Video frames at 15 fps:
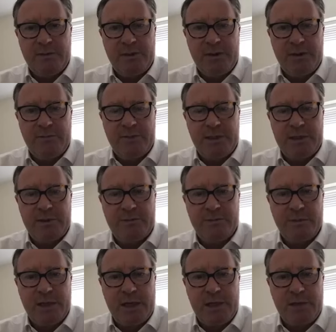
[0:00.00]
the visit
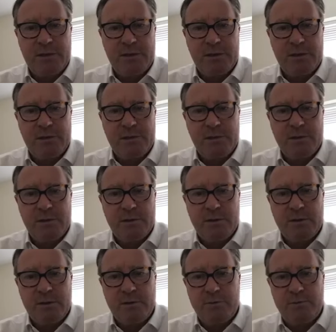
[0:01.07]
from the agent,
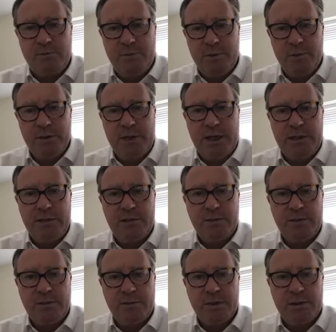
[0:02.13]
put the agent
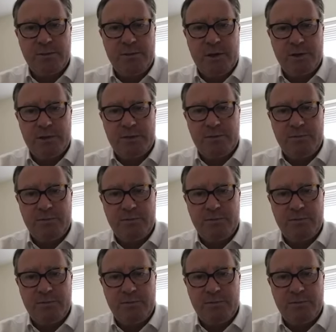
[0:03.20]
on the spot,